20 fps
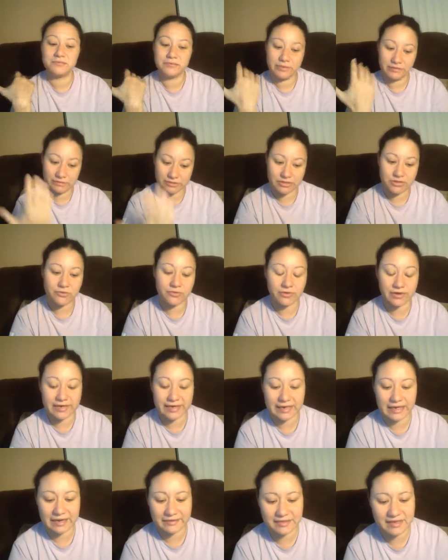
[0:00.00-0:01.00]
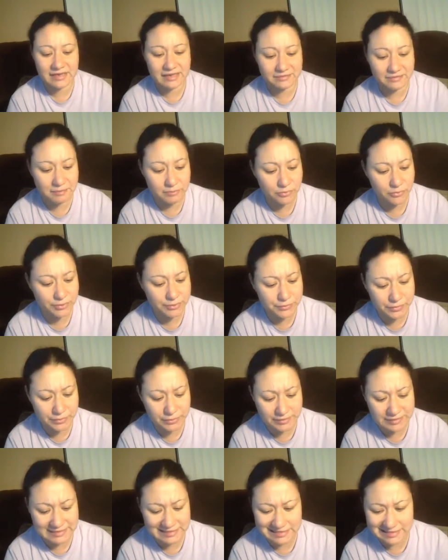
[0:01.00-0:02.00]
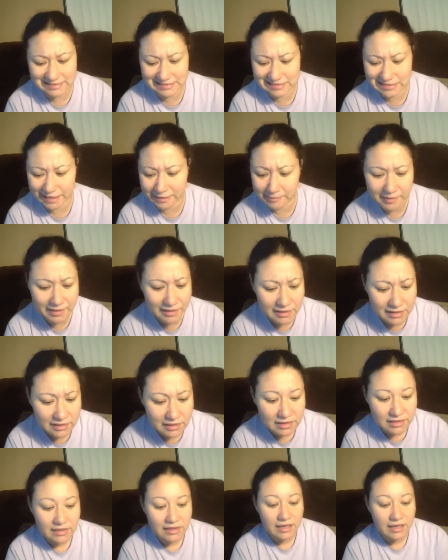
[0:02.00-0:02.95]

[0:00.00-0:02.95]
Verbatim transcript: we were touring, and I think at the point we were in Tampa,